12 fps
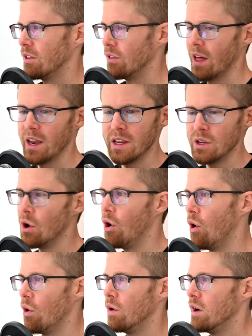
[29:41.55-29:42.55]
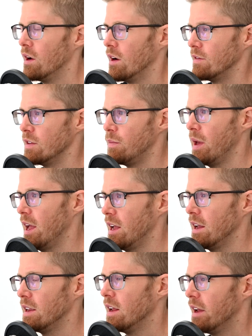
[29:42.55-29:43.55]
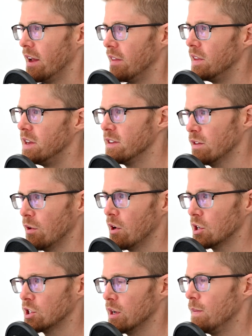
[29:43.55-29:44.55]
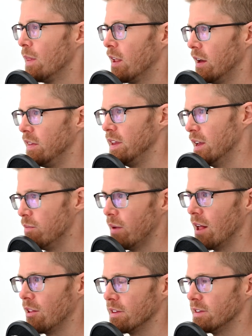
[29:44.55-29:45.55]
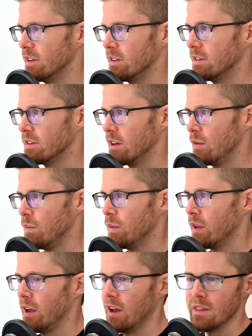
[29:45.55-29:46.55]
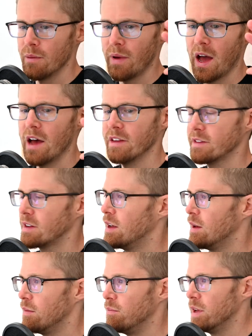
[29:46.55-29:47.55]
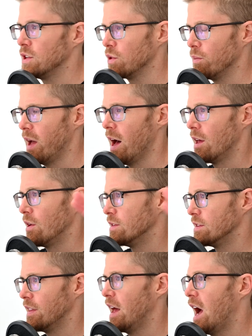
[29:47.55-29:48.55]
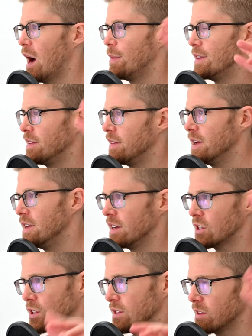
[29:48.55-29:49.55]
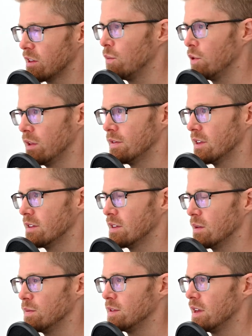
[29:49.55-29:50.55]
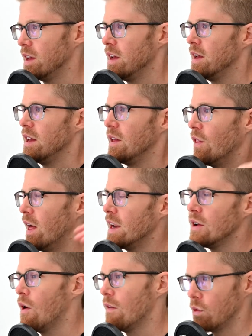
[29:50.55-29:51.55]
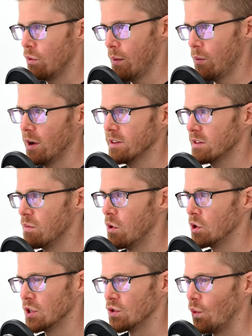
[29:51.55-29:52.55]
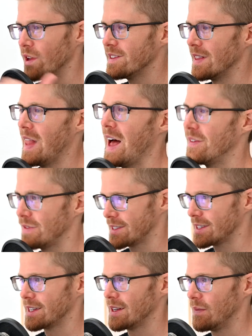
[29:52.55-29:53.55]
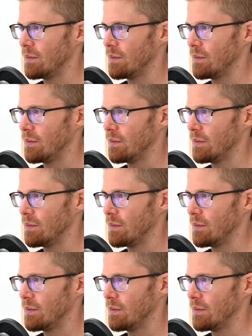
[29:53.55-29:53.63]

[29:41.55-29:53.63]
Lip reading: Letting go of the pain and the dysfunction and the imbalances and the past mental patterns and the habits and the addictions and the belief systems. Letting go of the repressed emotions. What's left?